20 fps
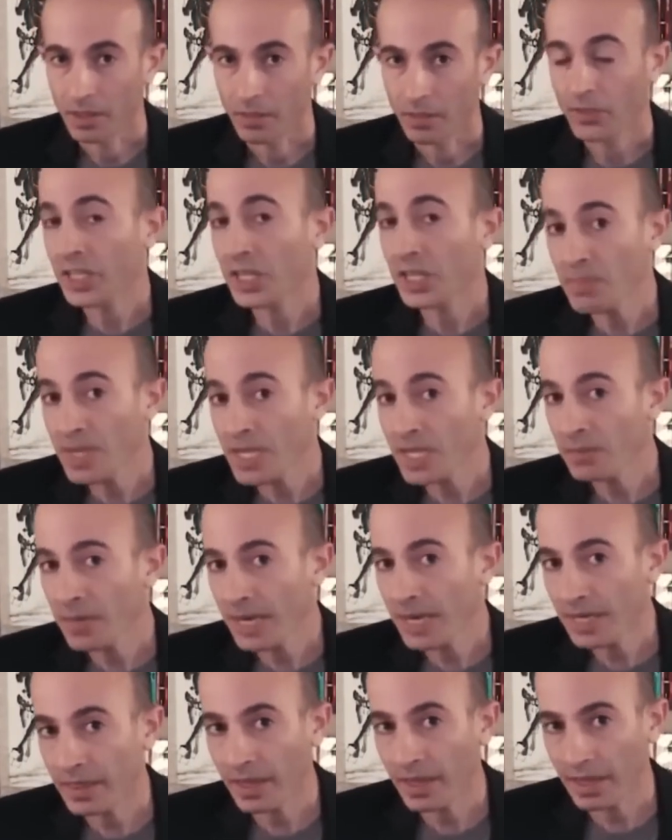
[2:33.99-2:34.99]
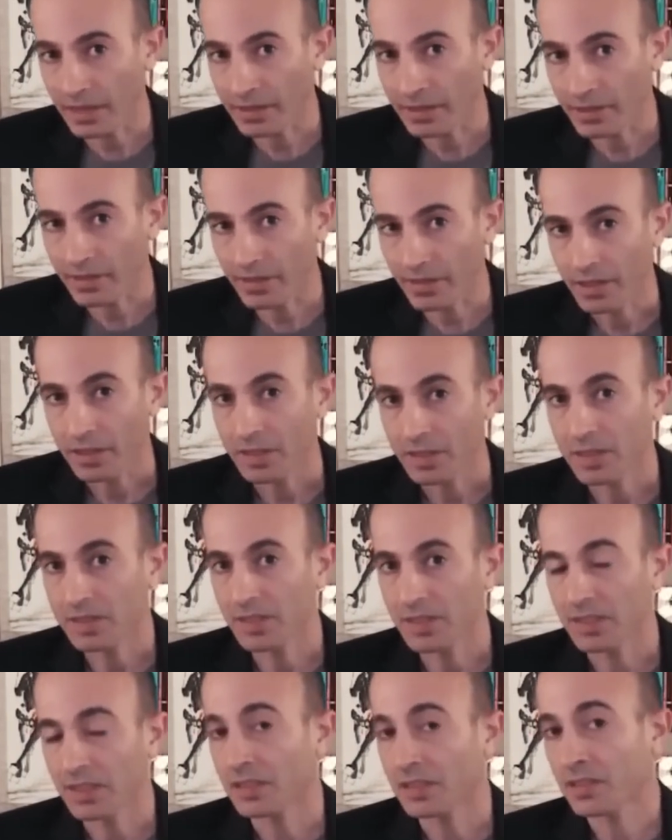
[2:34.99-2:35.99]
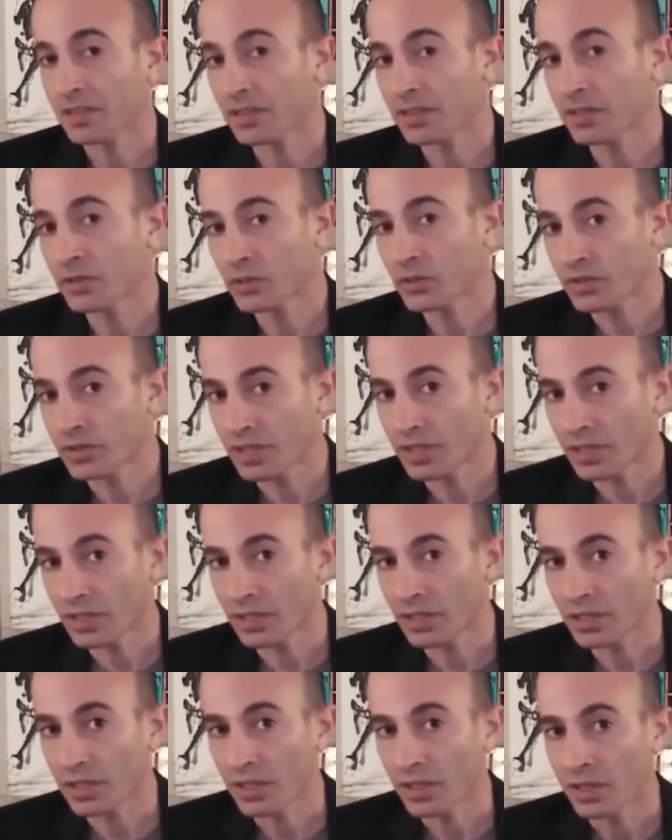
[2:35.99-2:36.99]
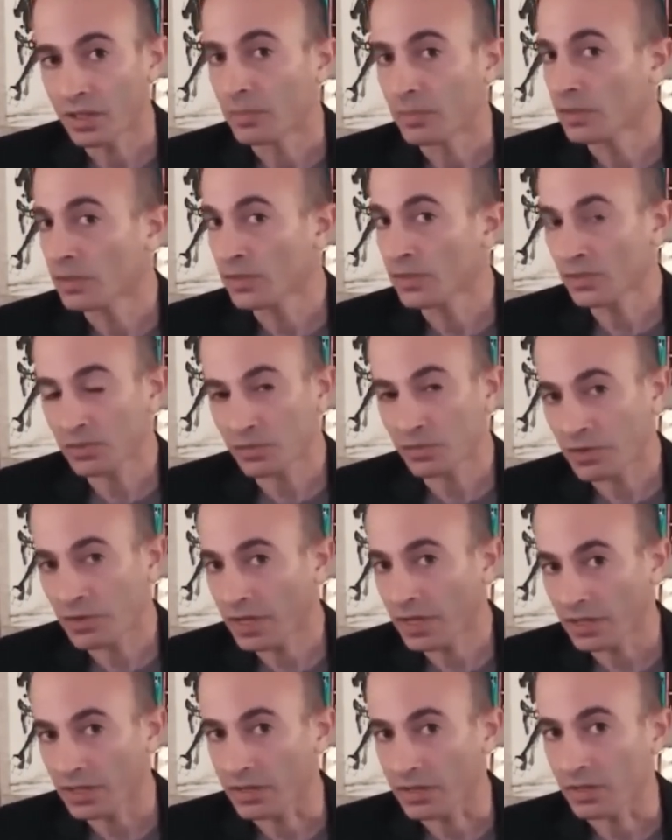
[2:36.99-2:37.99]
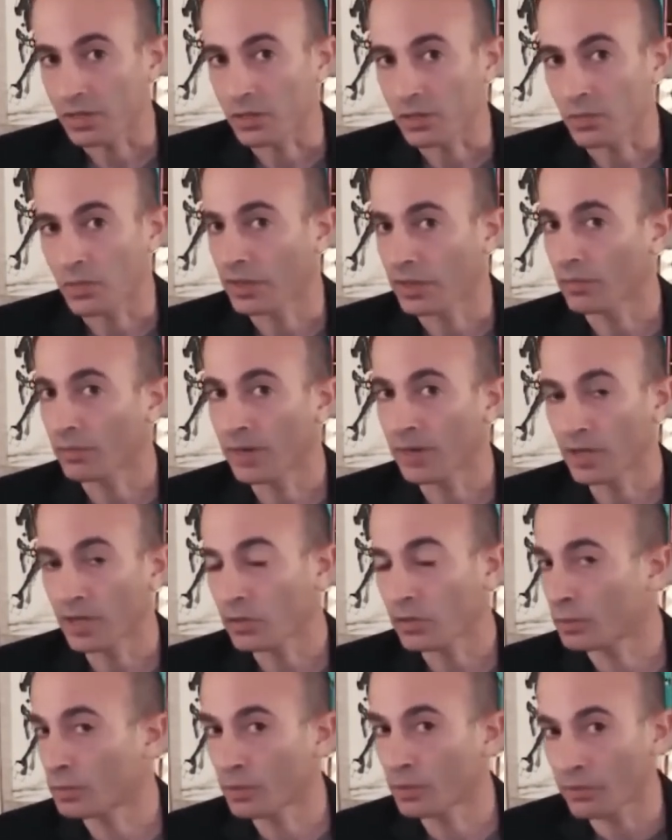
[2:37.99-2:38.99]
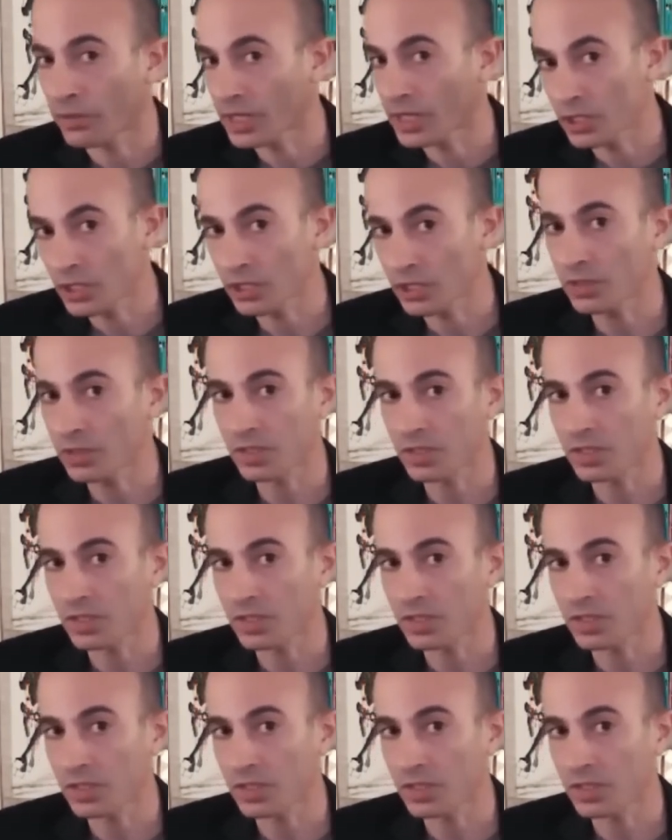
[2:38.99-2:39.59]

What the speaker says: What I mean by that is that until today, most surveillance, whether by corporations